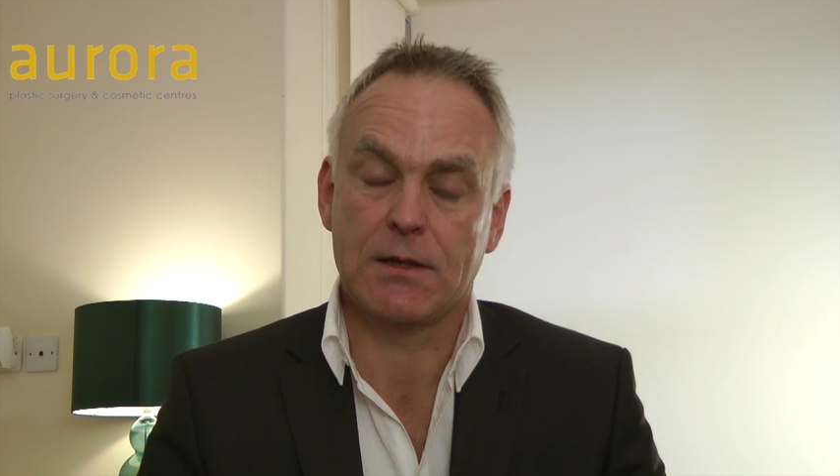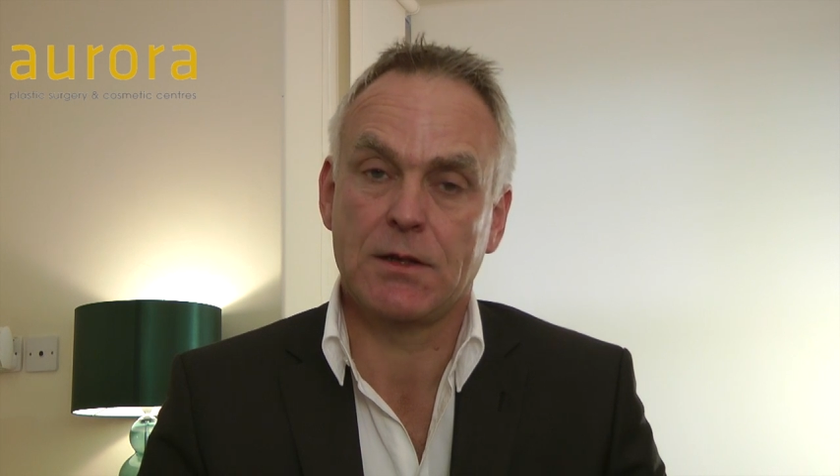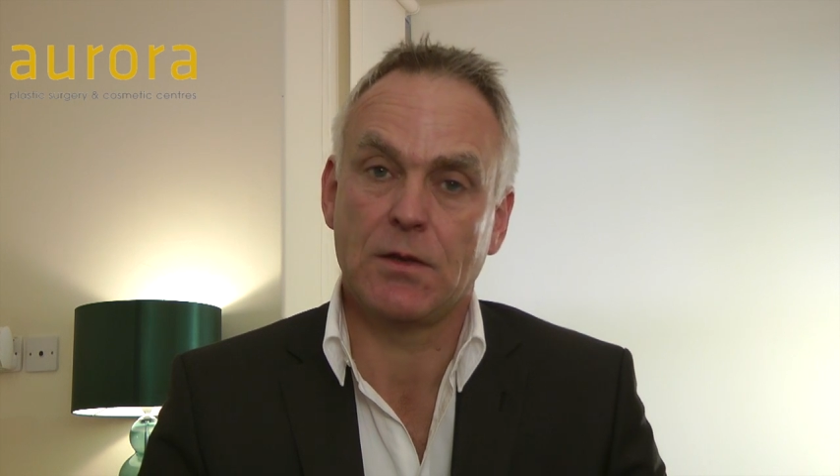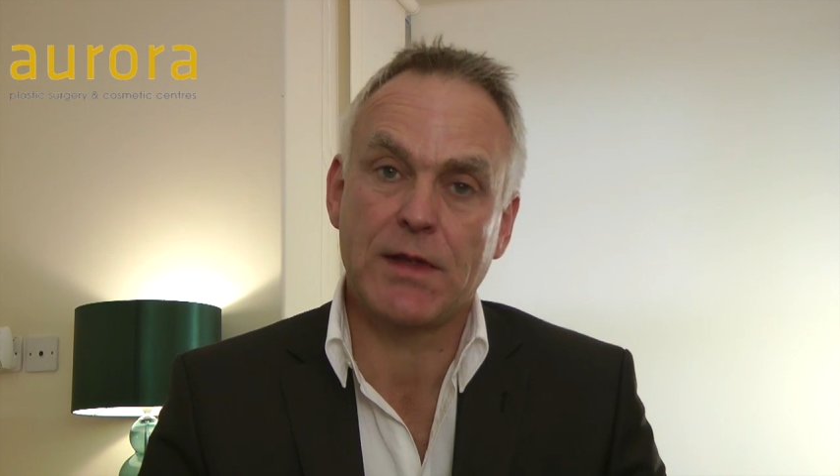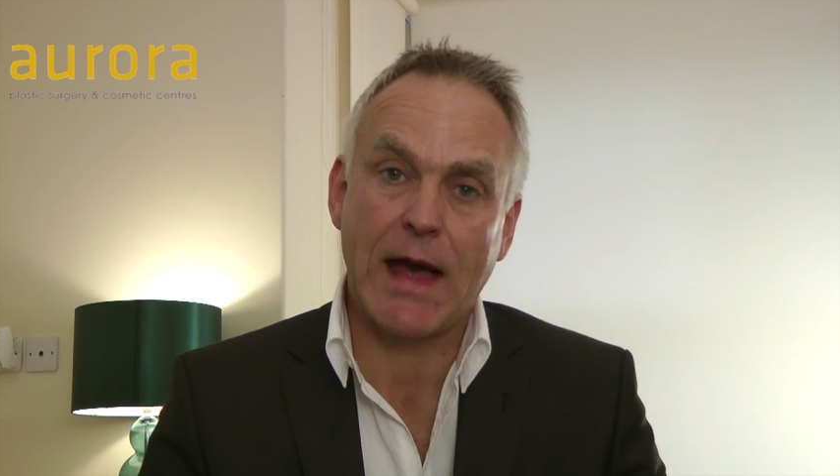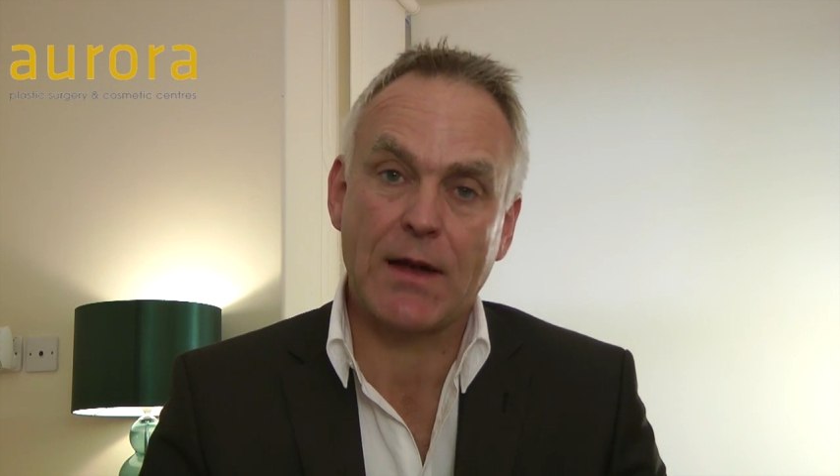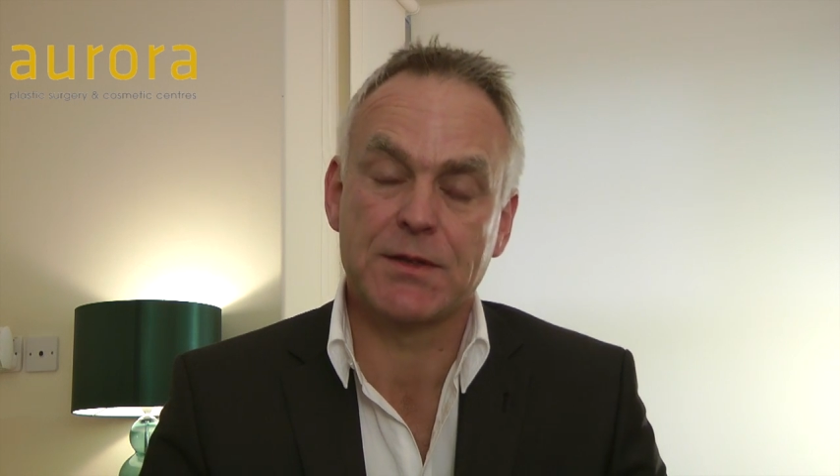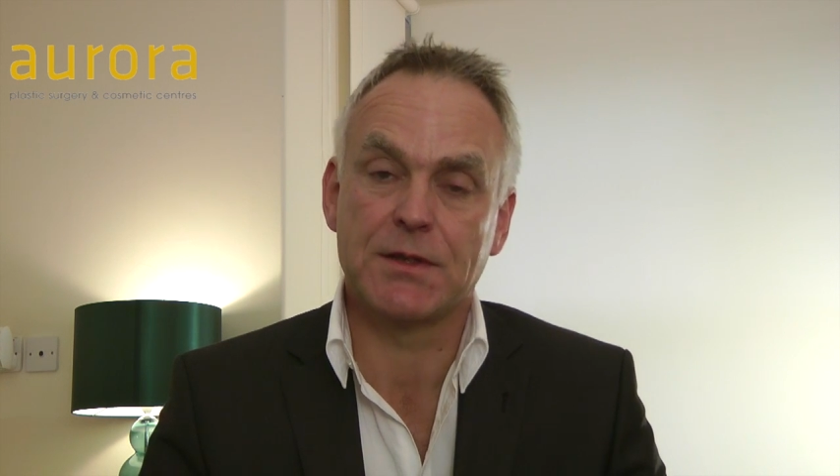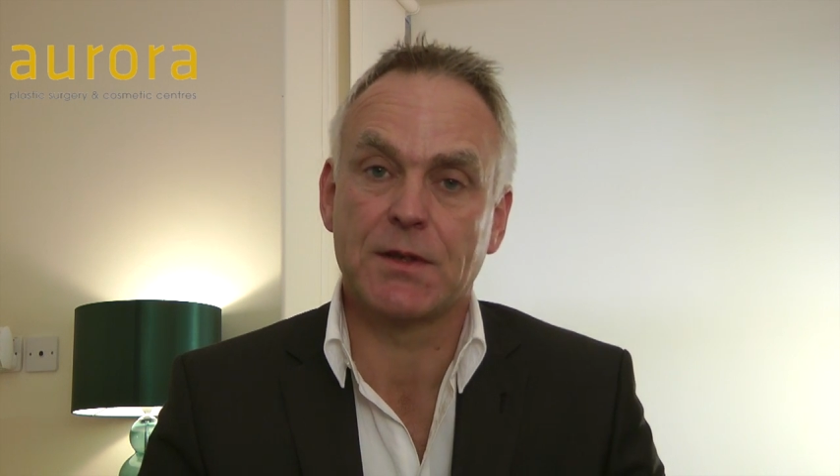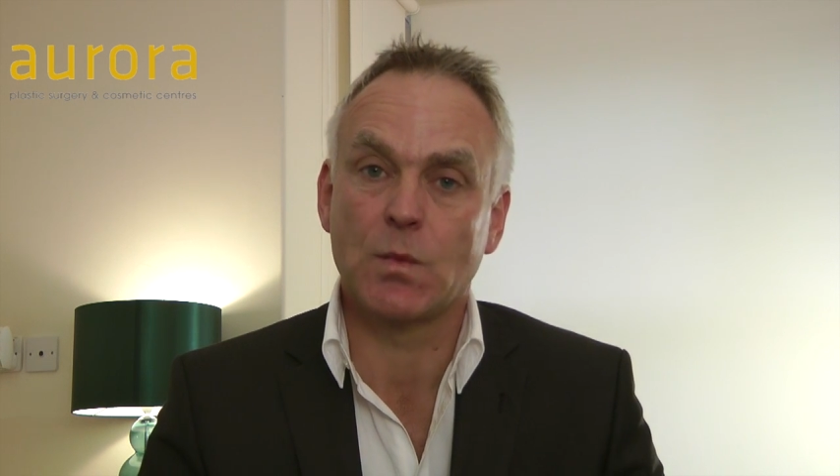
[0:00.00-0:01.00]

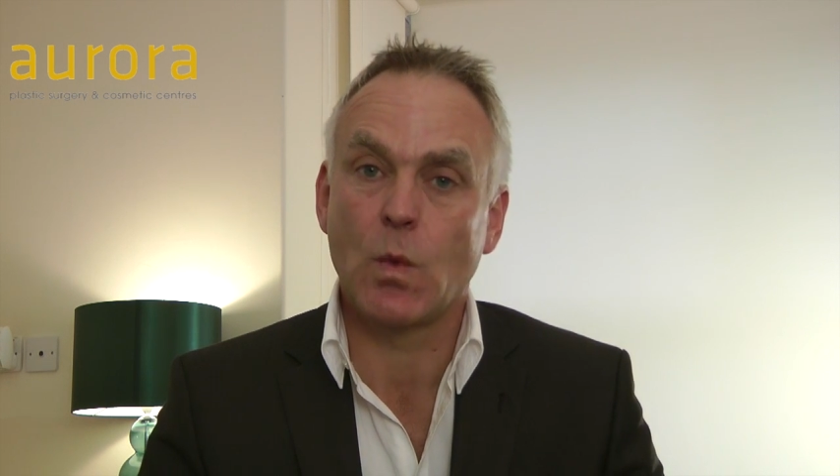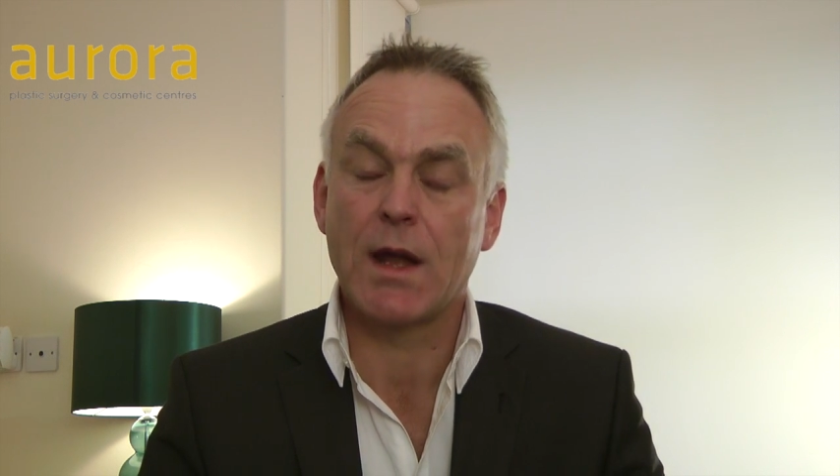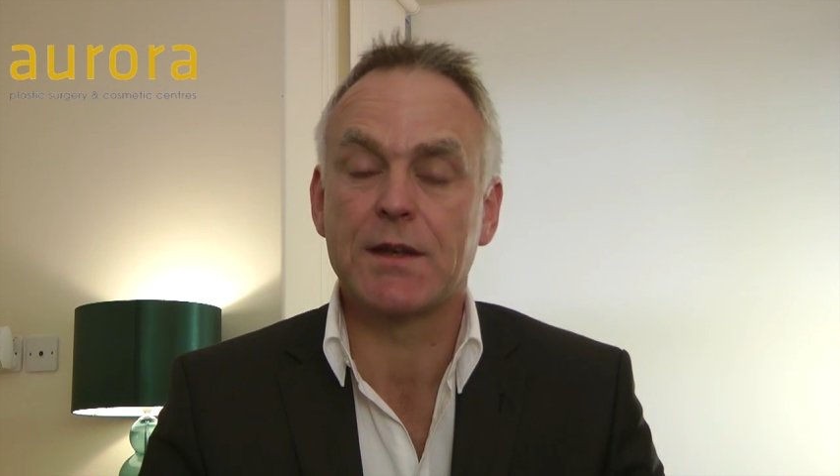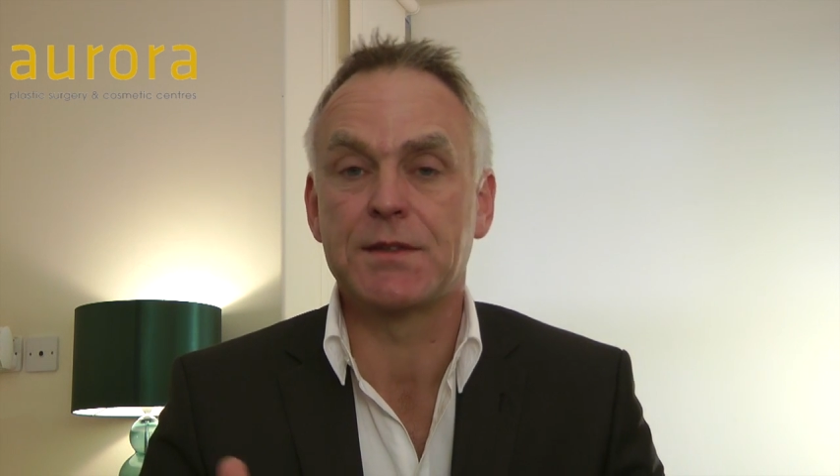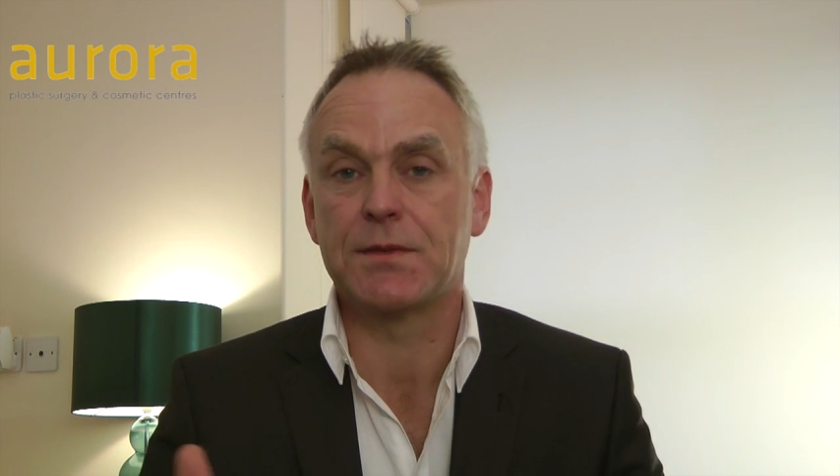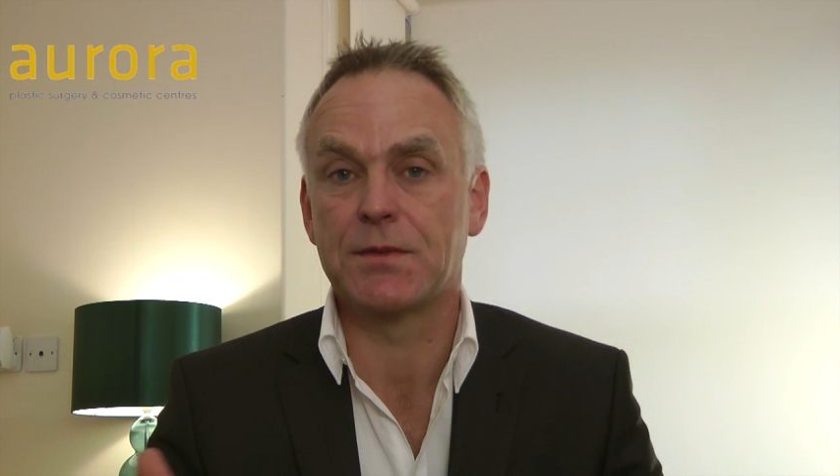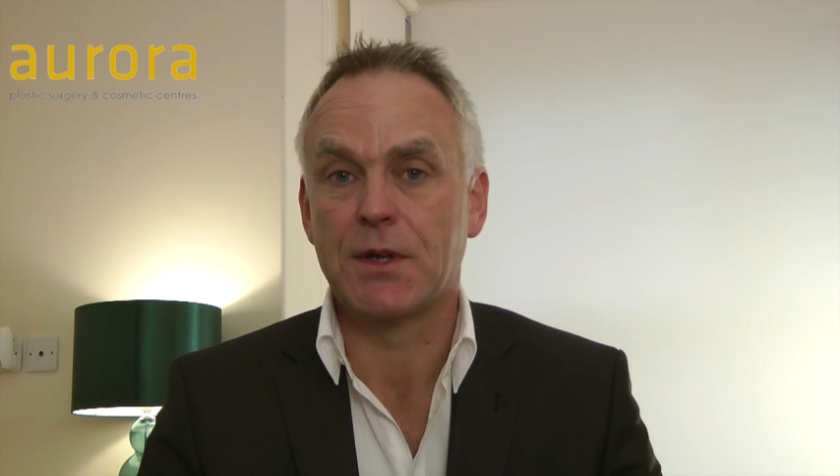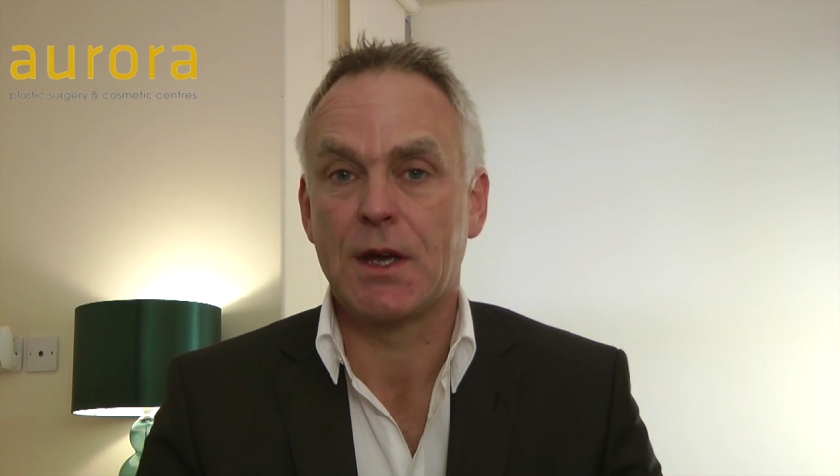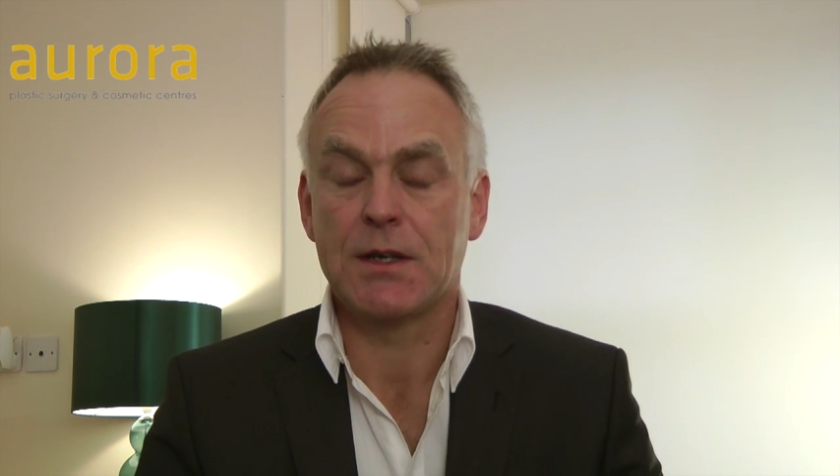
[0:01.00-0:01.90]
2001 to